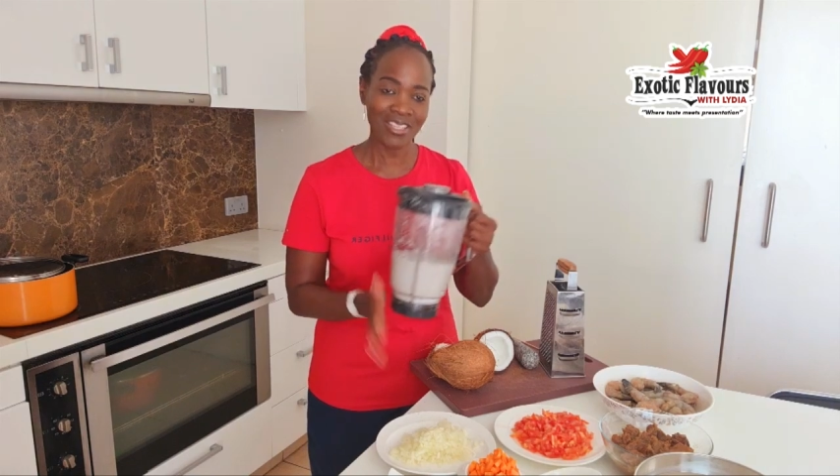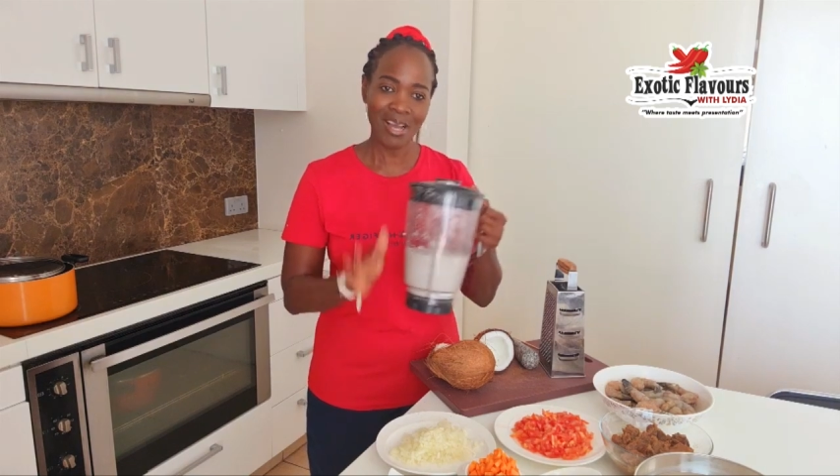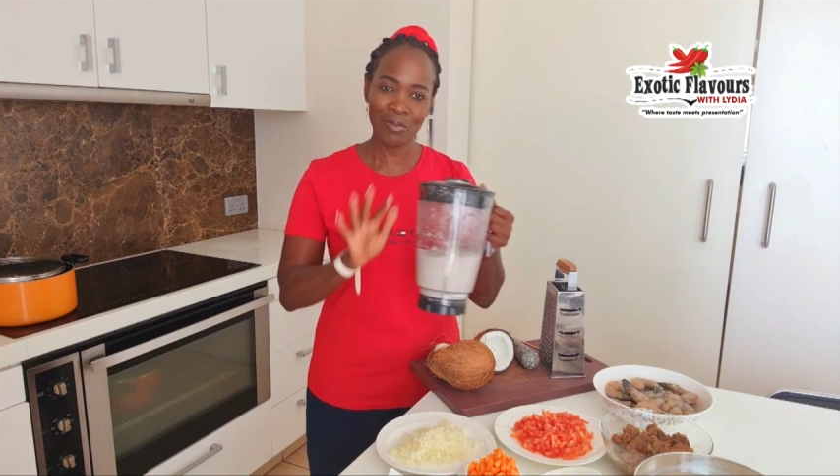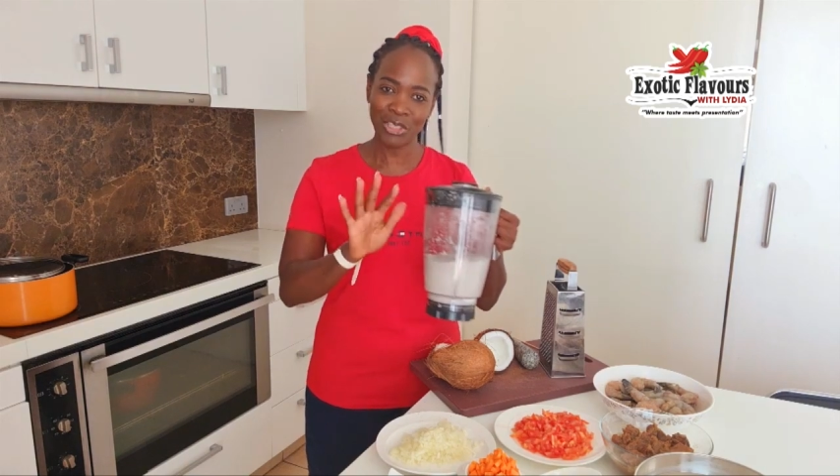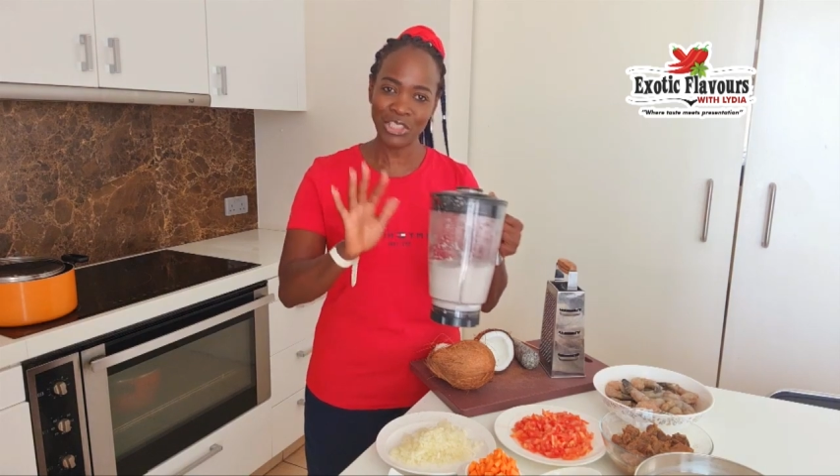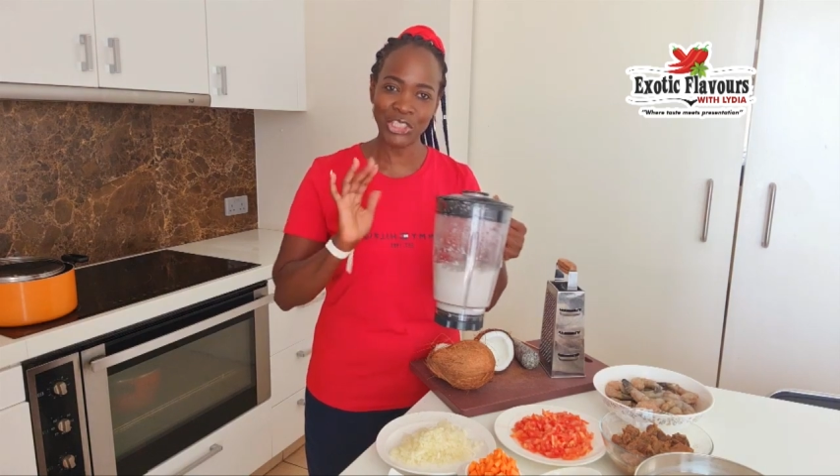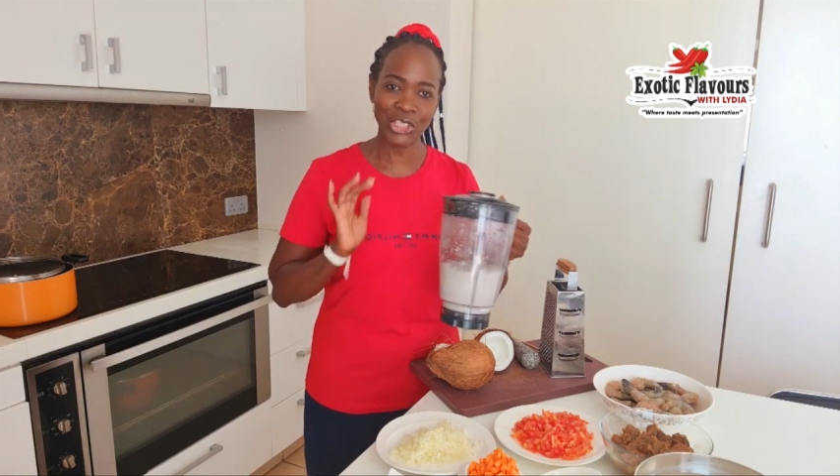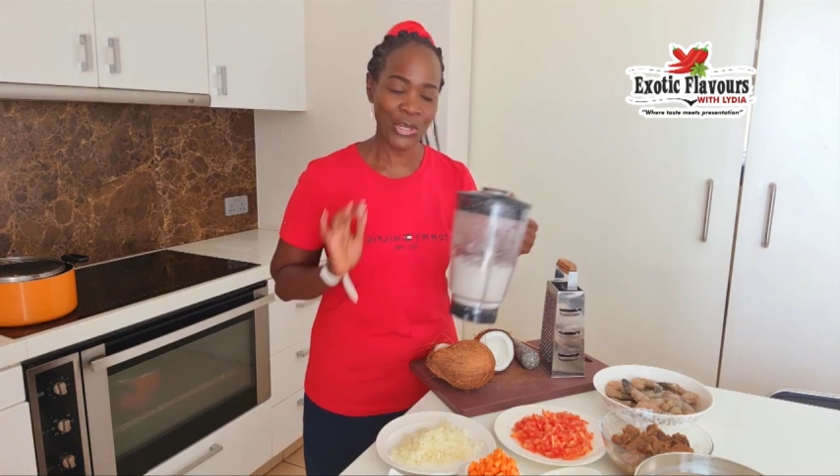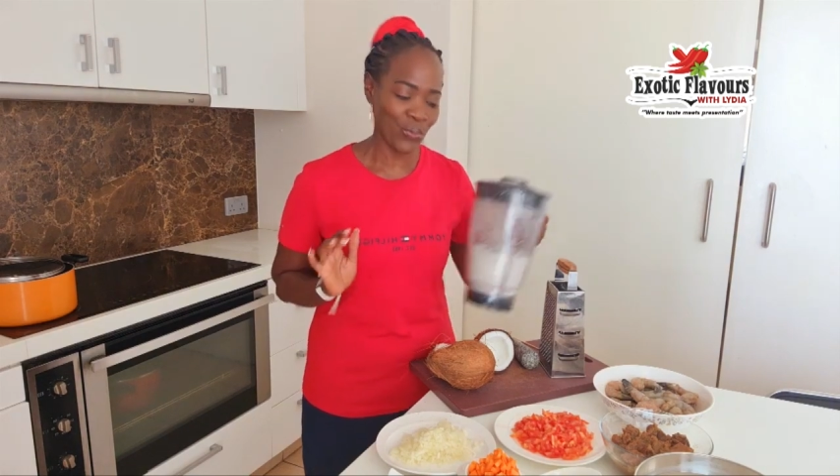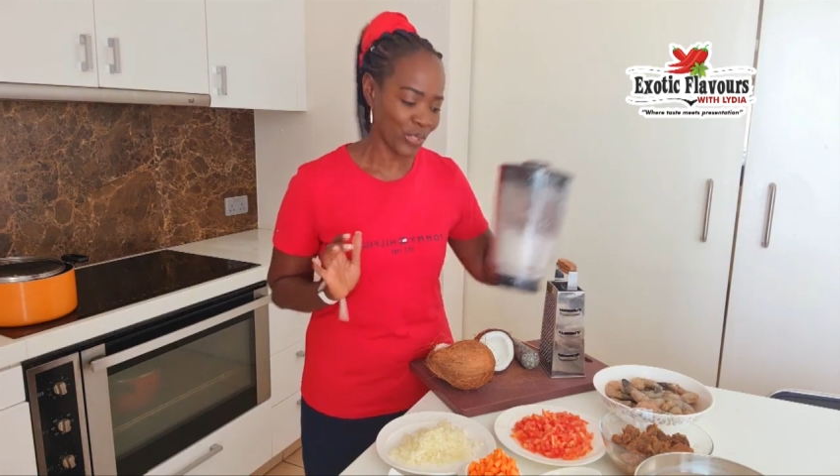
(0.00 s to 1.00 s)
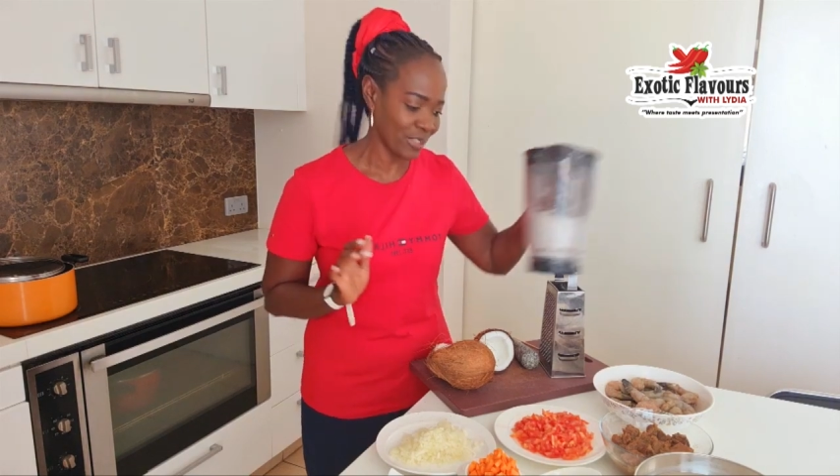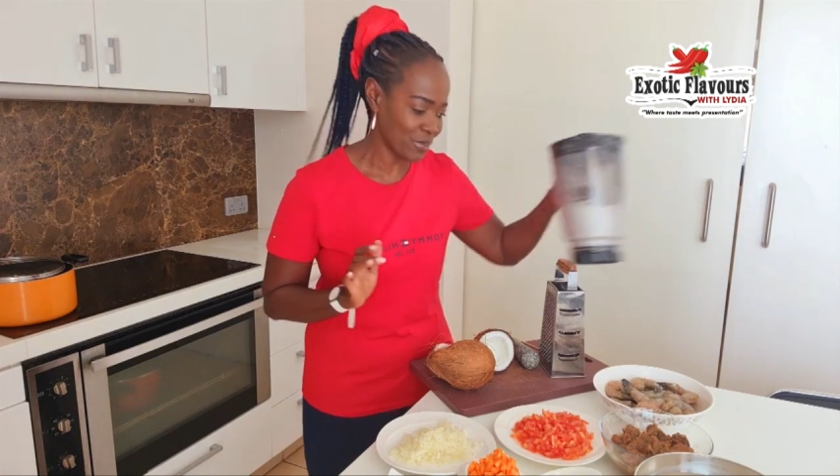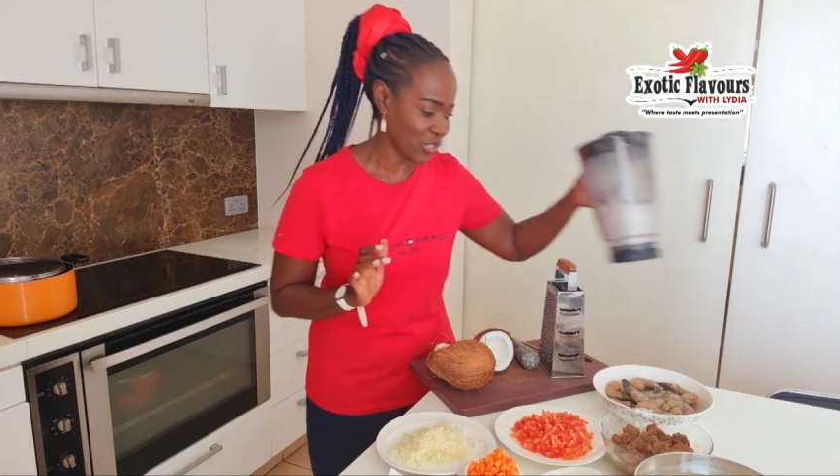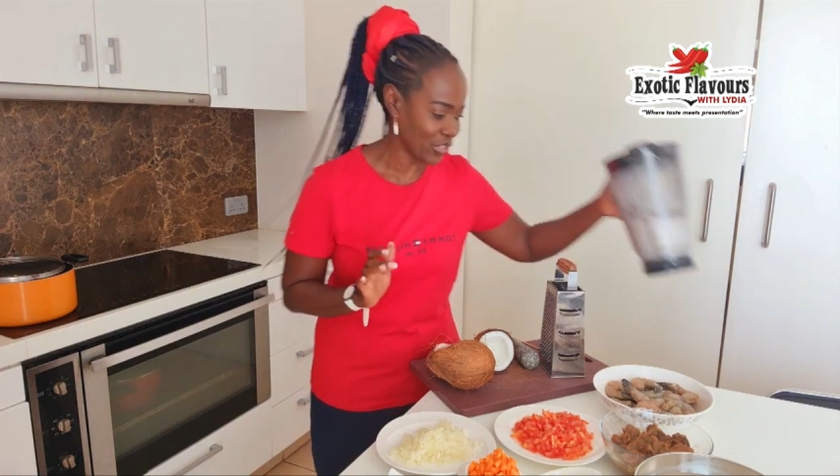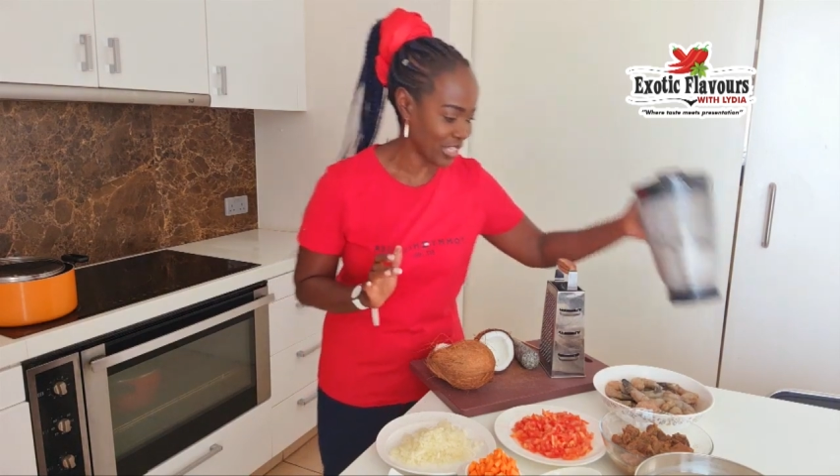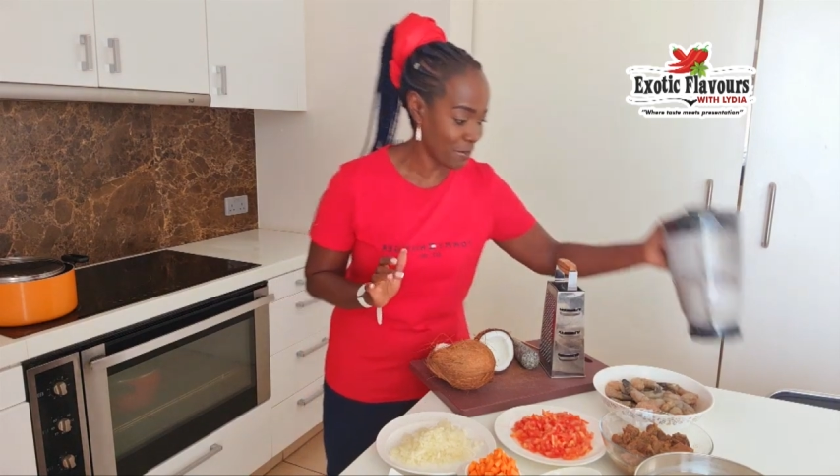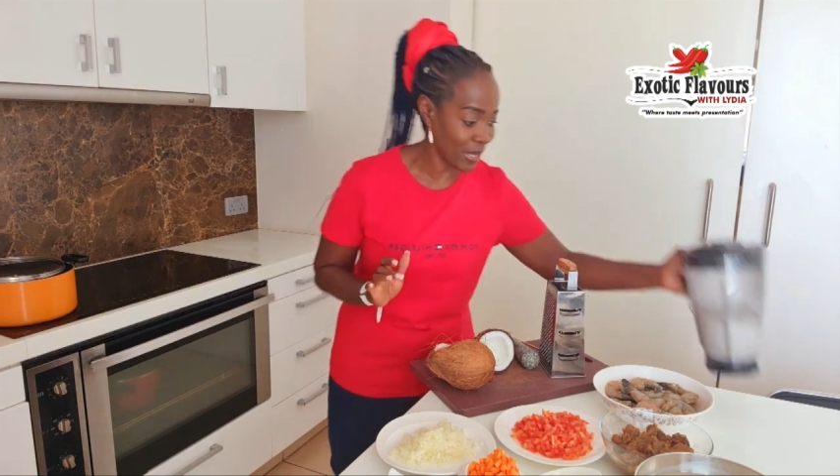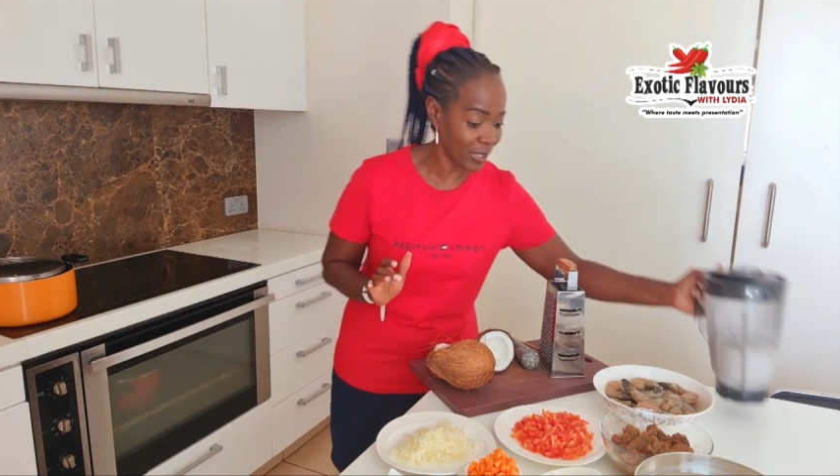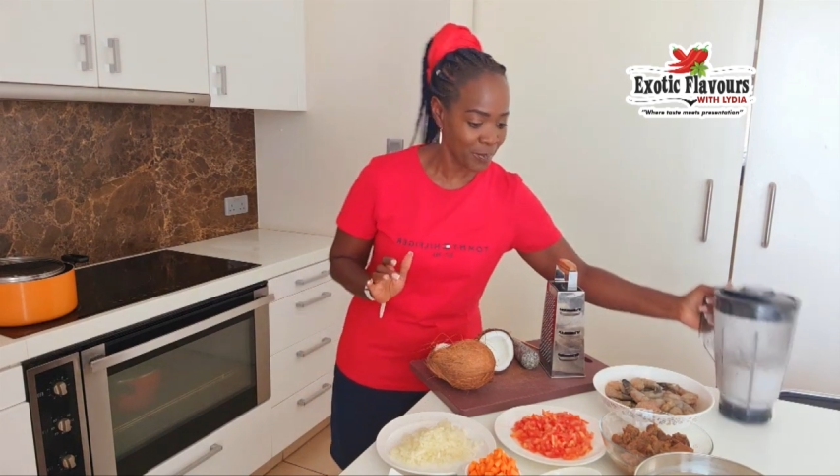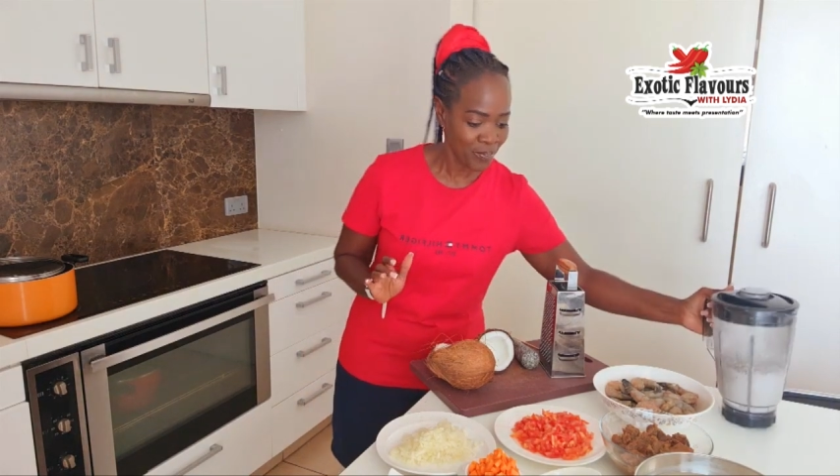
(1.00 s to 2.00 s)
I'm going to show you what I'm talking
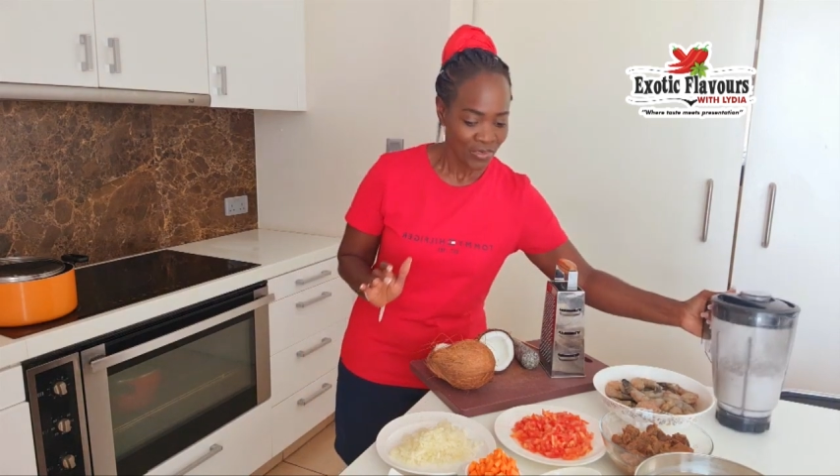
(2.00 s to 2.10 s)
about.